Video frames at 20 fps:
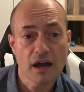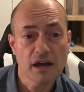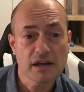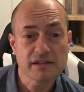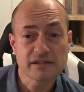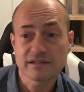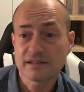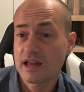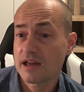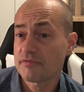
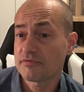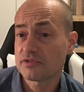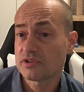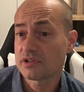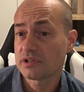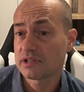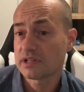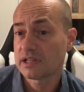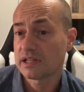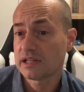It's
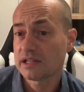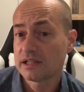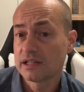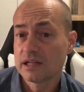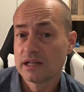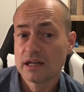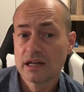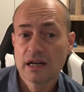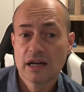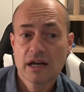definitely
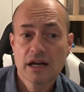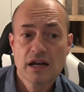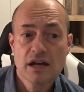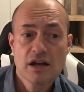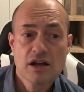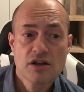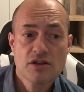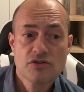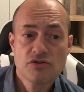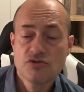
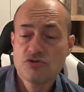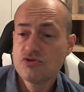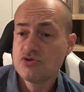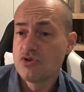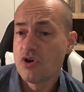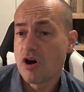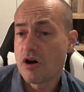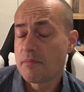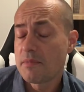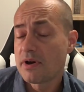
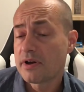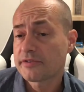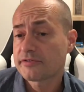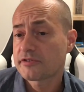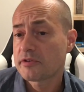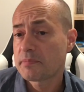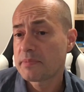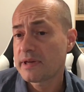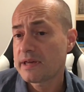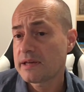not a
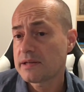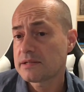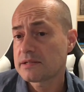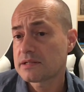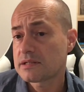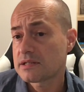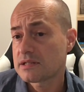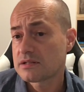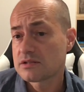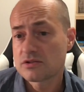
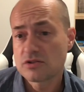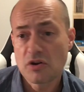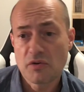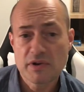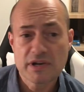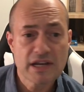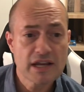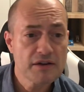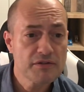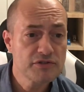masterpiece. It's
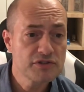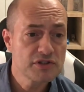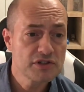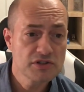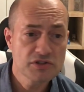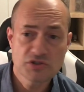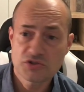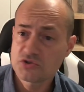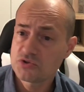nowhere near as good as